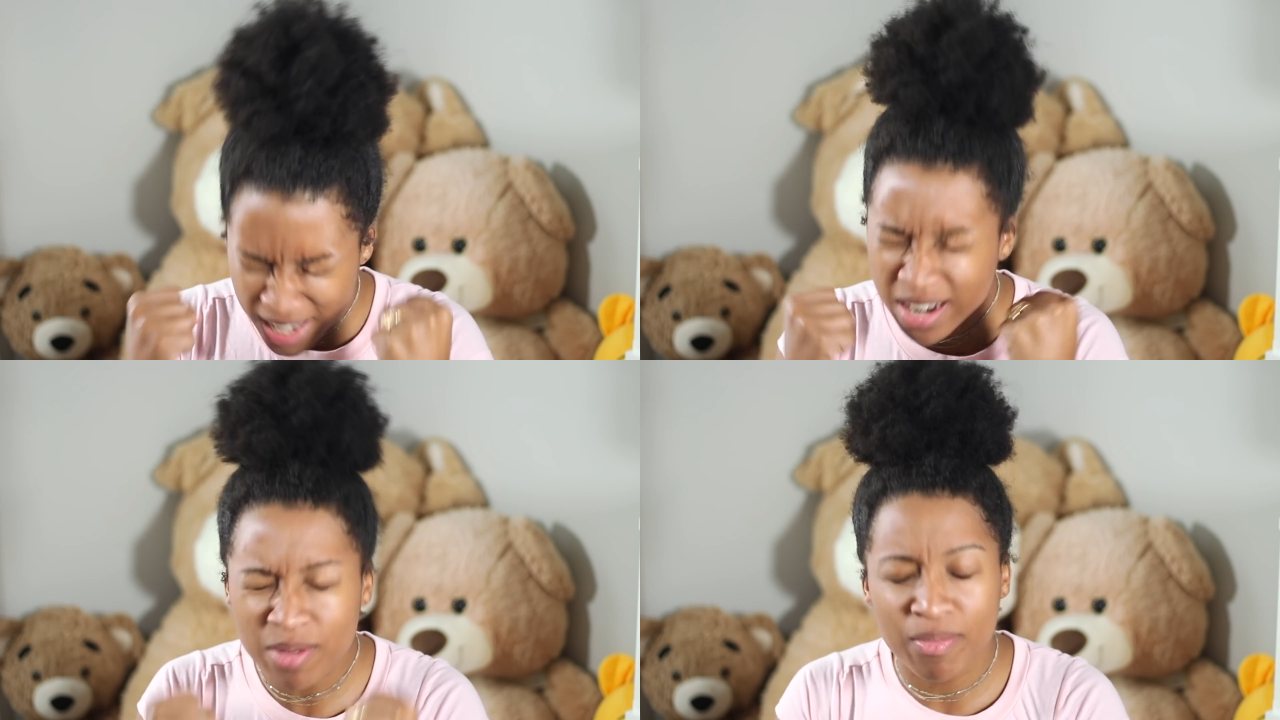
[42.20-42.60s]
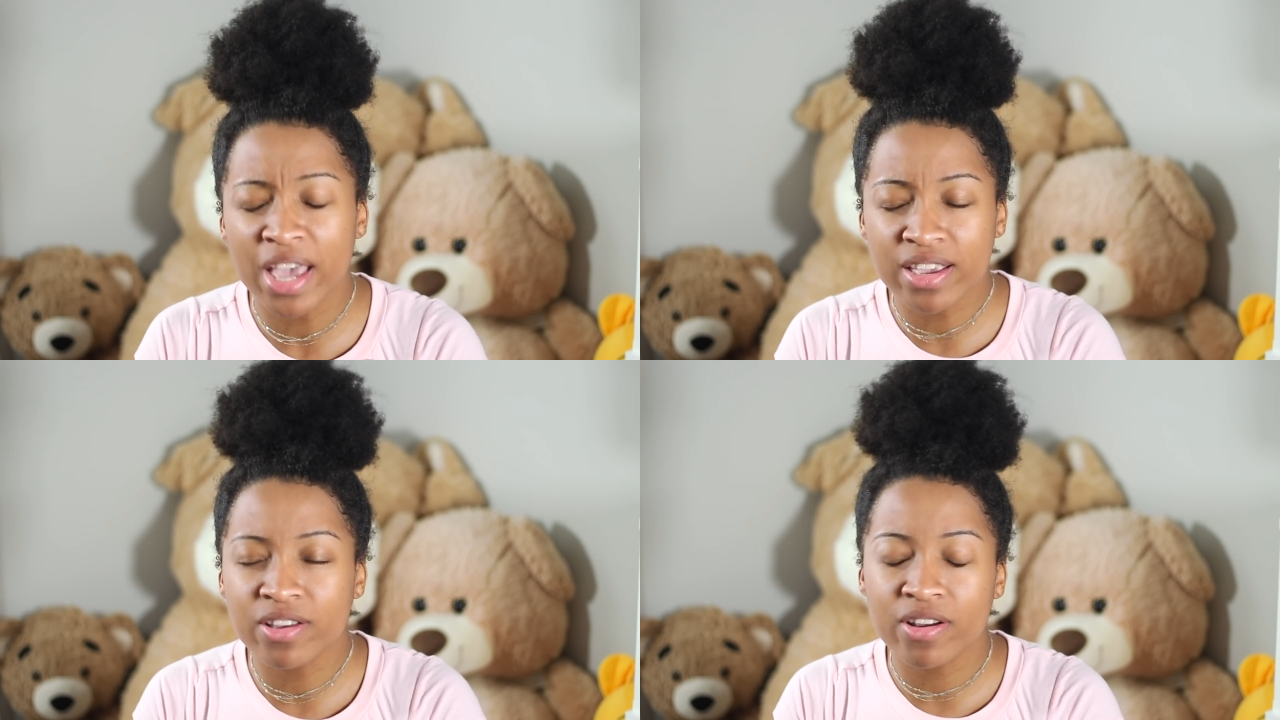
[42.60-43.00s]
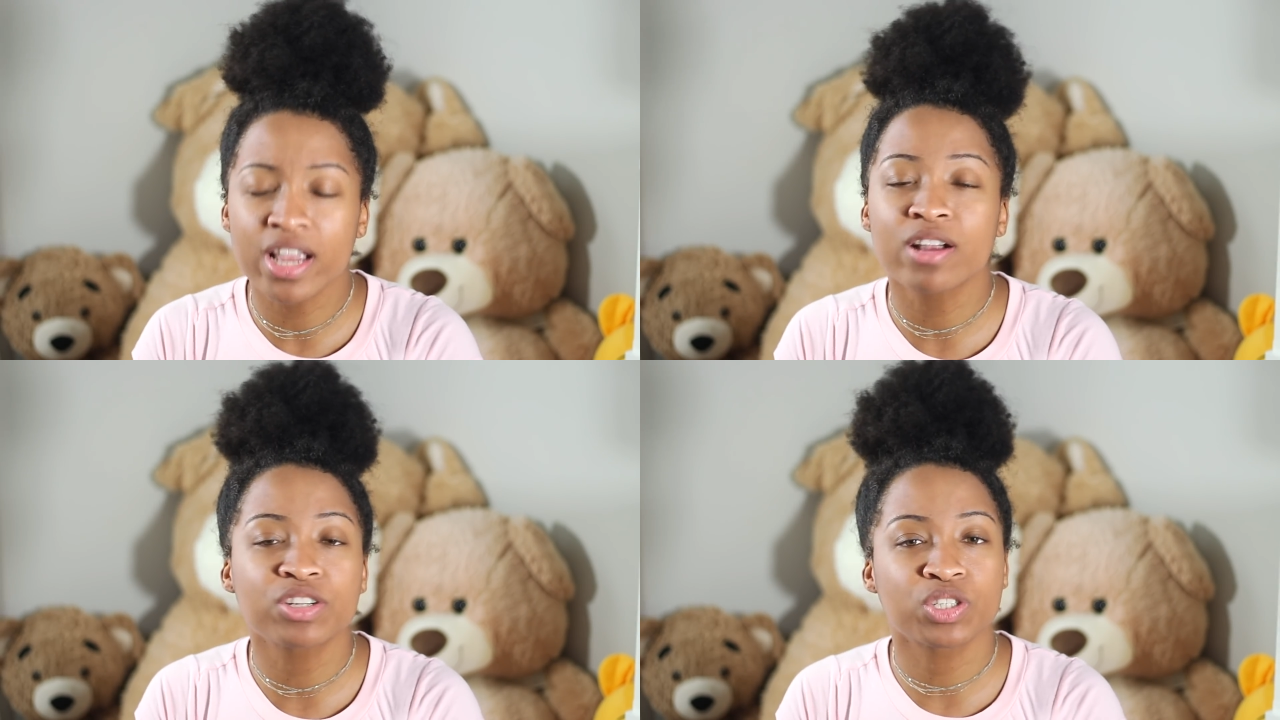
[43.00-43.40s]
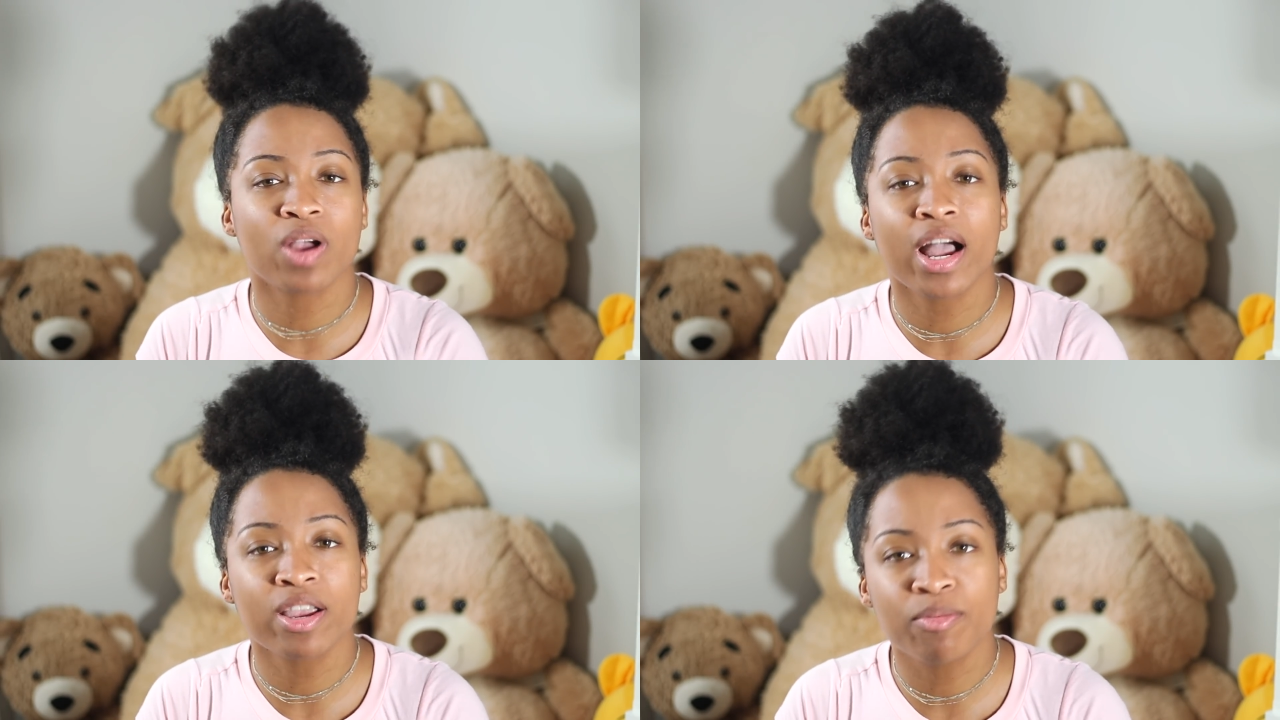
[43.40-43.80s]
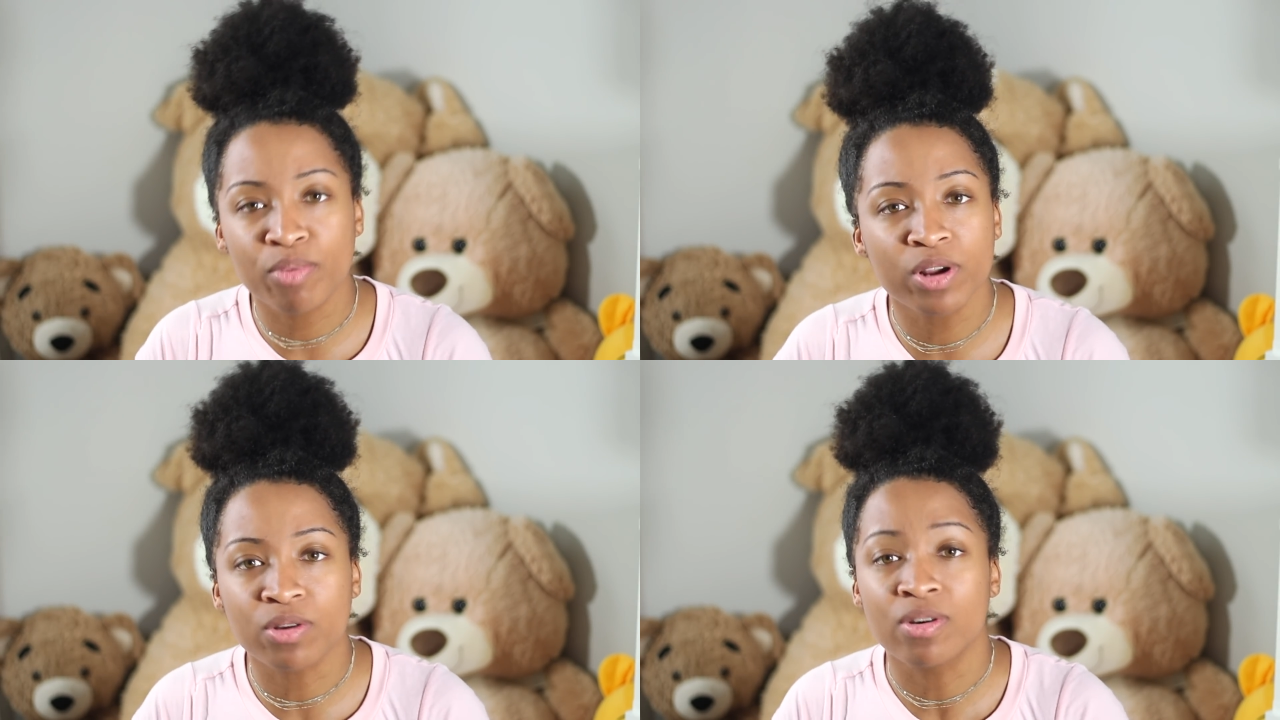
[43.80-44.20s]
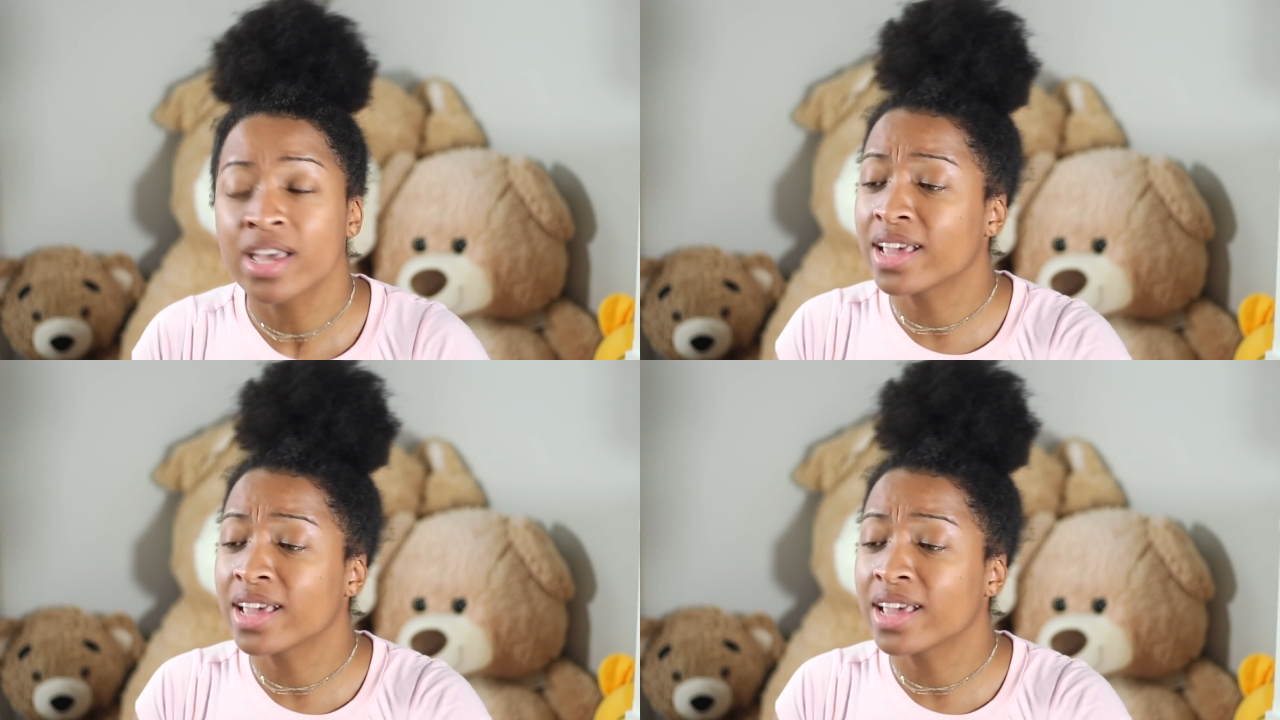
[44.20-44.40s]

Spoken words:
can it make your hair dry and brittle,